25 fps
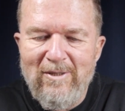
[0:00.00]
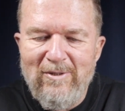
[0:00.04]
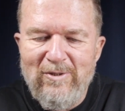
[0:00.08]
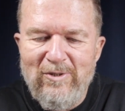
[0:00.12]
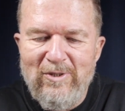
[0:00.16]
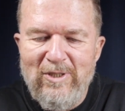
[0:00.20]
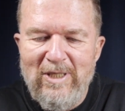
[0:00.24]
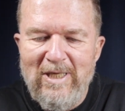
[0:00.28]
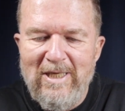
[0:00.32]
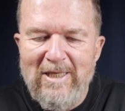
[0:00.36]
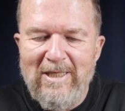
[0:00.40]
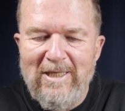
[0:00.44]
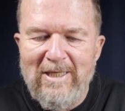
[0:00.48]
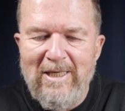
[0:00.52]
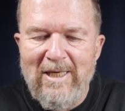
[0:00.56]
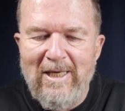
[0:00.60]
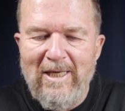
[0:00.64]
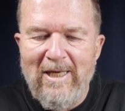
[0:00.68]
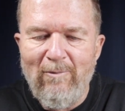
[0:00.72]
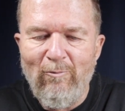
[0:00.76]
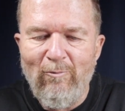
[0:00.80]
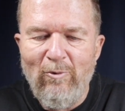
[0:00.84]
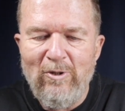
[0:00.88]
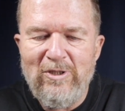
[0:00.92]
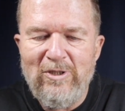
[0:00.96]
dig
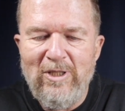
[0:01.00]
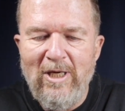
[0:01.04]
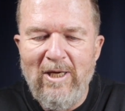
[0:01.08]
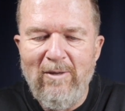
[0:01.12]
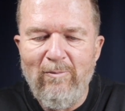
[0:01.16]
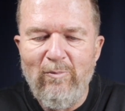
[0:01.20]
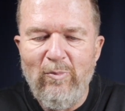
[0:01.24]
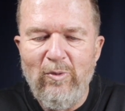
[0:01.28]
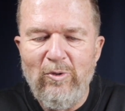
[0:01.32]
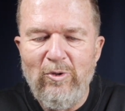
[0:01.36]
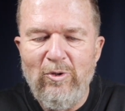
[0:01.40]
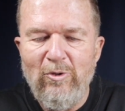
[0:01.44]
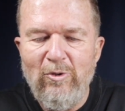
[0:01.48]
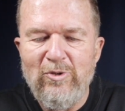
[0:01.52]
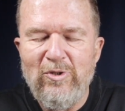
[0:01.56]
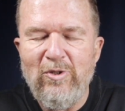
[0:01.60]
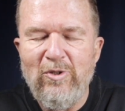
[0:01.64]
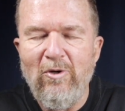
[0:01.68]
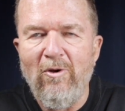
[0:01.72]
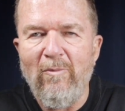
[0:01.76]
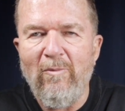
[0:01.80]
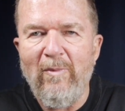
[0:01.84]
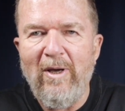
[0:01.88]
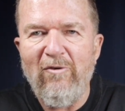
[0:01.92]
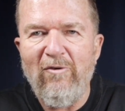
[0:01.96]
in once I used
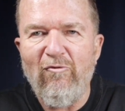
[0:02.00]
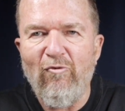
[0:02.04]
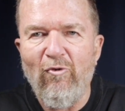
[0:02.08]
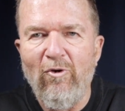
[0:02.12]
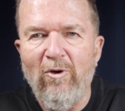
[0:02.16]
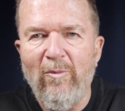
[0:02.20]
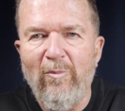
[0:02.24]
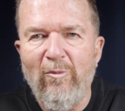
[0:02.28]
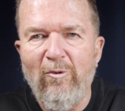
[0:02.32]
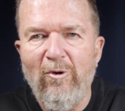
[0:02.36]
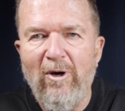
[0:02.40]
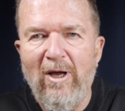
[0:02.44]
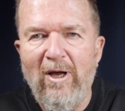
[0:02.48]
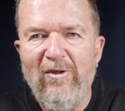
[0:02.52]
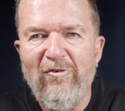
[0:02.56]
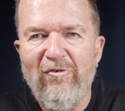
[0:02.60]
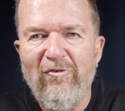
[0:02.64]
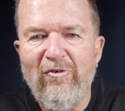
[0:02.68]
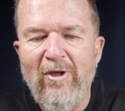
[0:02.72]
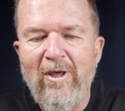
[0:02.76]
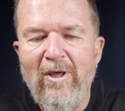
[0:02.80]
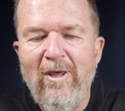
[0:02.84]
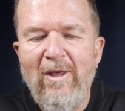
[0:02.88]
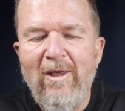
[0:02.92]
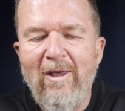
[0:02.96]
it on my drill
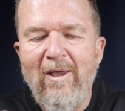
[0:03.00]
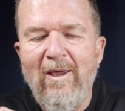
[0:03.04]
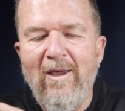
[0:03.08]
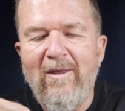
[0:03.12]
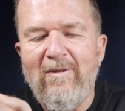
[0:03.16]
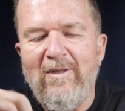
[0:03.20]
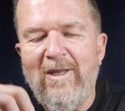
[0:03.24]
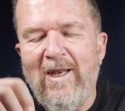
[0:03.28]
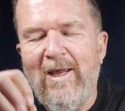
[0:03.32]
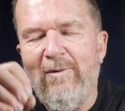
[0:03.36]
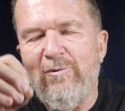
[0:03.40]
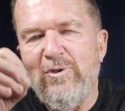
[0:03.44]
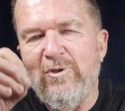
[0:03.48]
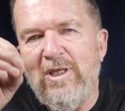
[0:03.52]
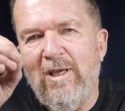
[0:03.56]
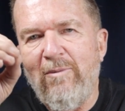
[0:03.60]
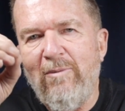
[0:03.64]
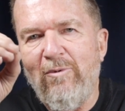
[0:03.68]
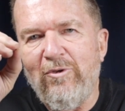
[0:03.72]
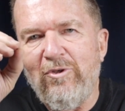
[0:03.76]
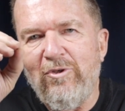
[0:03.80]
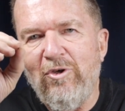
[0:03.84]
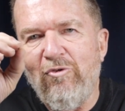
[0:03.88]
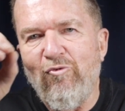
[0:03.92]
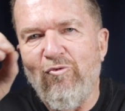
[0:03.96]
press. And then I was
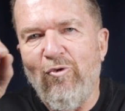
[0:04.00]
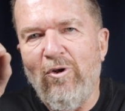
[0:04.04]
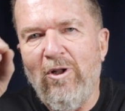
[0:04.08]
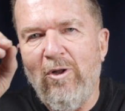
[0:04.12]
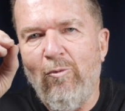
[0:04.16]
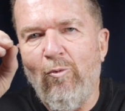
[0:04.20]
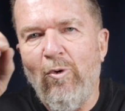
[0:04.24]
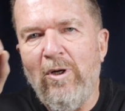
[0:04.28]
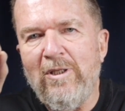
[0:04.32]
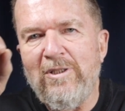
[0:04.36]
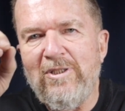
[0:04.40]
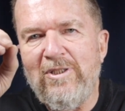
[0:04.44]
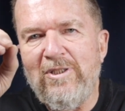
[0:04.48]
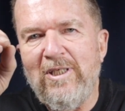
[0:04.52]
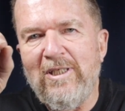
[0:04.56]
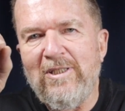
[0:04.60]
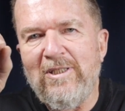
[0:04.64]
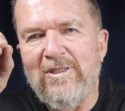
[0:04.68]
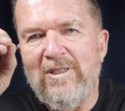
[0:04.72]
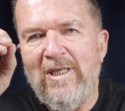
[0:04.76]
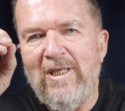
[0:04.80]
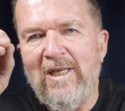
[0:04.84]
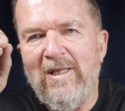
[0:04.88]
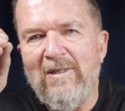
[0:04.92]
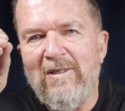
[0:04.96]
able to drill a 1
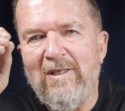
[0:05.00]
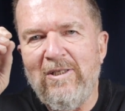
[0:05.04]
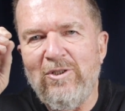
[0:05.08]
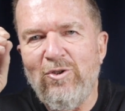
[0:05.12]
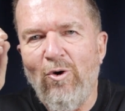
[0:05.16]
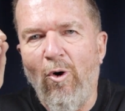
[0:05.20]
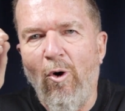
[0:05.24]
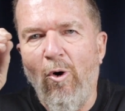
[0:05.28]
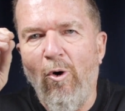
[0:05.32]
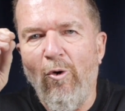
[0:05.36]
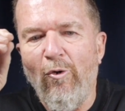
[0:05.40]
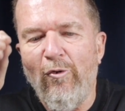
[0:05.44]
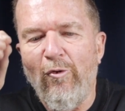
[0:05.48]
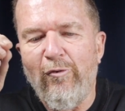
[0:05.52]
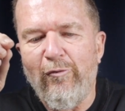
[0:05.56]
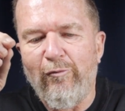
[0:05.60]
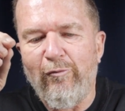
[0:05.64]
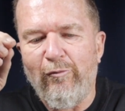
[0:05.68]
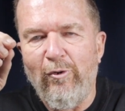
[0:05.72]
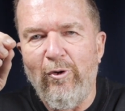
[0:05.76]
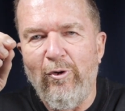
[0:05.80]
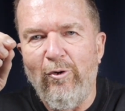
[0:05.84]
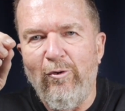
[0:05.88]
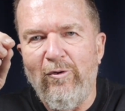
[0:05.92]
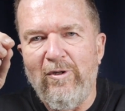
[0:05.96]
16th inch hole
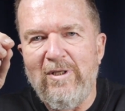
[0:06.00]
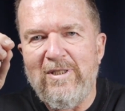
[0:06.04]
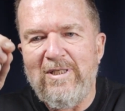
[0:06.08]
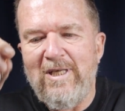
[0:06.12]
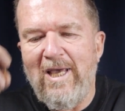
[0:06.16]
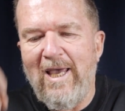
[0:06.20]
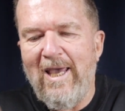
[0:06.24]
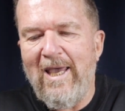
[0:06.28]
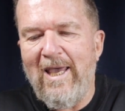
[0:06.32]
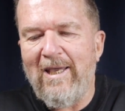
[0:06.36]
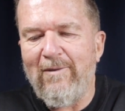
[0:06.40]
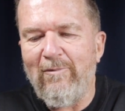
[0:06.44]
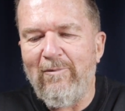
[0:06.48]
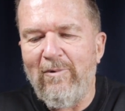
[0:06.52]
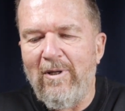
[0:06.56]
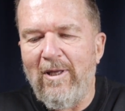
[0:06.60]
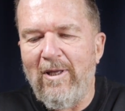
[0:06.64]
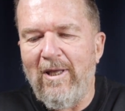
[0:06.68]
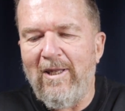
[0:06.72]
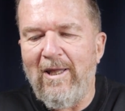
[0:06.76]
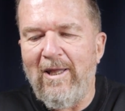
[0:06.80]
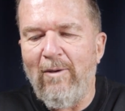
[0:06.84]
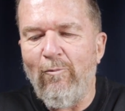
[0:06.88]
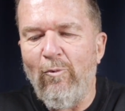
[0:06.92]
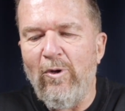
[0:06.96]
through the tank.
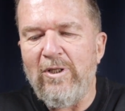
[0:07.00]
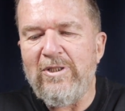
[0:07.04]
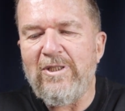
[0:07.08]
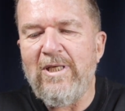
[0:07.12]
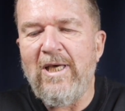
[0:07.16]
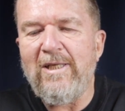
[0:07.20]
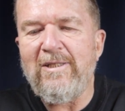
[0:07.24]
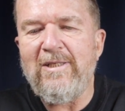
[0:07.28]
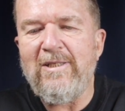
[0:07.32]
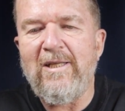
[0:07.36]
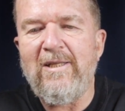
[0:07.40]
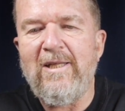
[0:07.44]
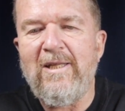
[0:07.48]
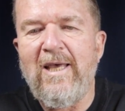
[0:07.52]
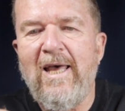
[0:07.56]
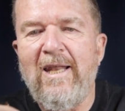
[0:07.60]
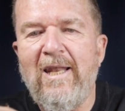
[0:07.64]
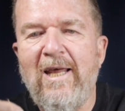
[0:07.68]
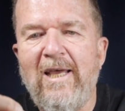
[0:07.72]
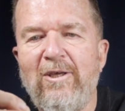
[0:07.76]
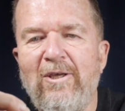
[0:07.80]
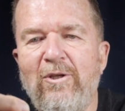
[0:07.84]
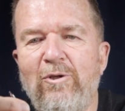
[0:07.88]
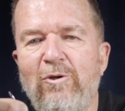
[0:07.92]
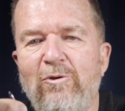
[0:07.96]
And then once I did that,
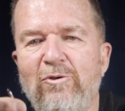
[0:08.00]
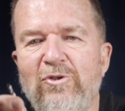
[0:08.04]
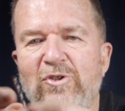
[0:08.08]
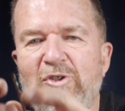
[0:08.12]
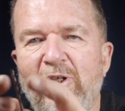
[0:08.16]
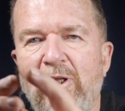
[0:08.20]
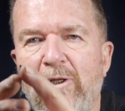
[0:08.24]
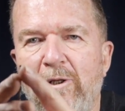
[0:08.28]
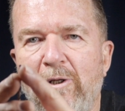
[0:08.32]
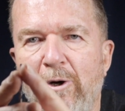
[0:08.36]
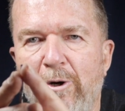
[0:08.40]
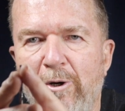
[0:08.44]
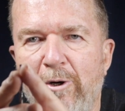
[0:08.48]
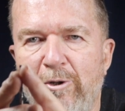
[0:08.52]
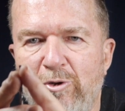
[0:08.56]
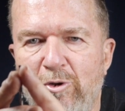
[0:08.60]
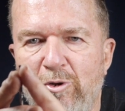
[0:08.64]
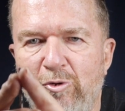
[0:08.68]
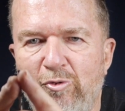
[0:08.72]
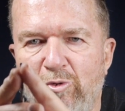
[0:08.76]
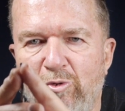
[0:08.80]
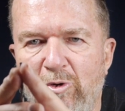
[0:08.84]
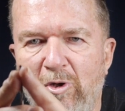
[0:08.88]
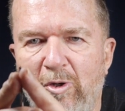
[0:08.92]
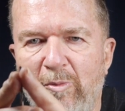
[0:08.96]
I could use the larger
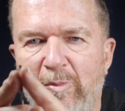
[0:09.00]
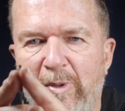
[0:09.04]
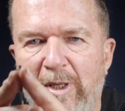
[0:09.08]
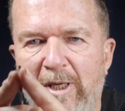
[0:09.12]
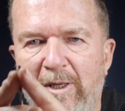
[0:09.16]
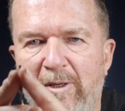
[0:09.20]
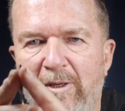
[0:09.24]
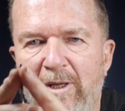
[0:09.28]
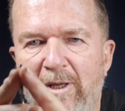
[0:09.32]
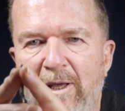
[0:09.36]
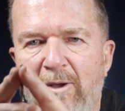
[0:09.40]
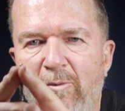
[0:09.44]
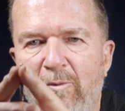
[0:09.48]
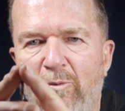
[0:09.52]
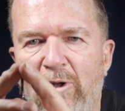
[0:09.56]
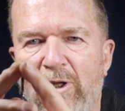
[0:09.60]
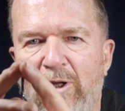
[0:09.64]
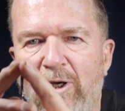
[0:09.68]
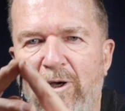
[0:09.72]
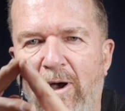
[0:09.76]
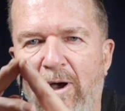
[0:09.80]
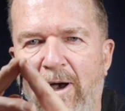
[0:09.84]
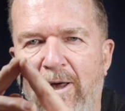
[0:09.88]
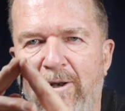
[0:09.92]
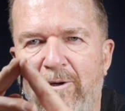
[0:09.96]
drill bit with
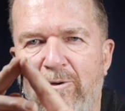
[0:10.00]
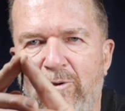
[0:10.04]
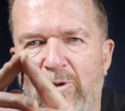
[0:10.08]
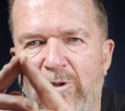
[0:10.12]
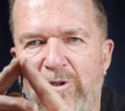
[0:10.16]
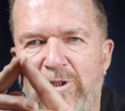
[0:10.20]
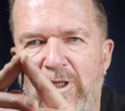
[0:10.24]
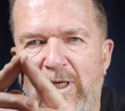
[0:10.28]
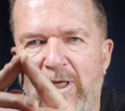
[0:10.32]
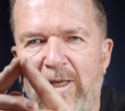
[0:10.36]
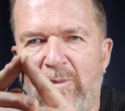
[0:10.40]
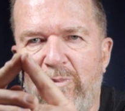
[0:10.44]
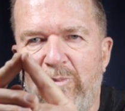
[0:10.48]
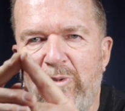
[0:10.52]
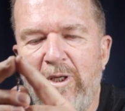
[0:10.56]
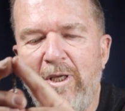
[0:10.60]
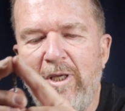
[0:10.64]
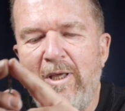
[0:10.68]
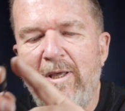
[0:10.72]
a conical tip